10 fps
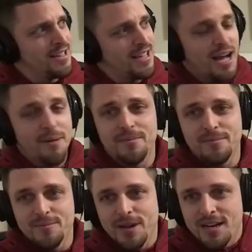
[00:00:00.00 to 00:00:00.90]

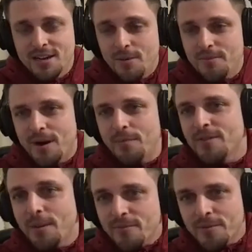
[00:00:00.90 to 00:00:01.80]
I'm
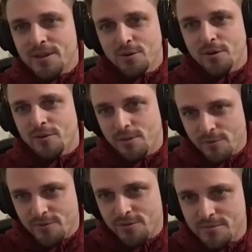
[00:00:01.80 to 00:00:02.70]
from the north, right?
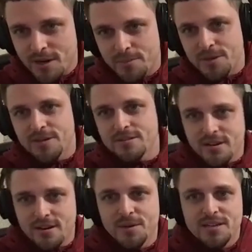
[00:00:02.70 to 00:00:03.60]
We're from up here. You
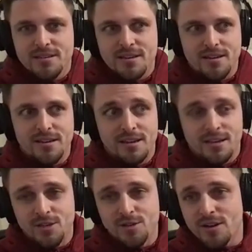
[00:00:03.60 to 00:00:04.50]
know what I mean? It's like
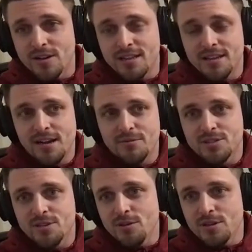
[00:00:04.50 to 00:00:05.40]
you go down there. I
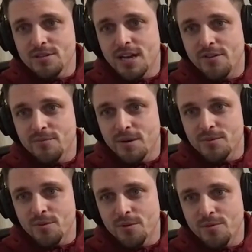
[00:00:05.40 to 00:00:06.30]
was the only guy from up
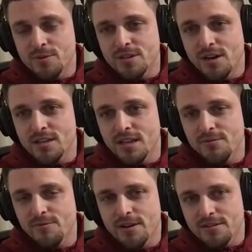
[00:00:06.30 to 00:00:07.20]
north. We're talking
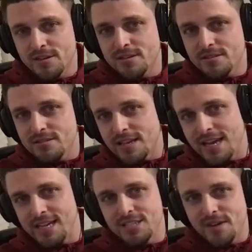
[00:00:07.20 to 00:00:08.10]
like right on the
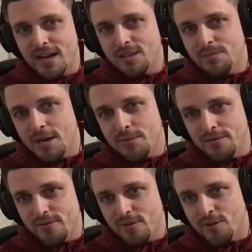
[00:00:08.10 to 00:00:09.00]
edge of Alabama
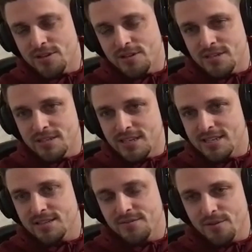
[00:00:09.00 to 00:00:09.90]
and Florida,
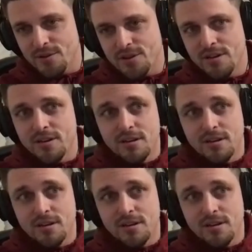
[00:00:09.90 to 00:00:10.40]
Destin, Florida,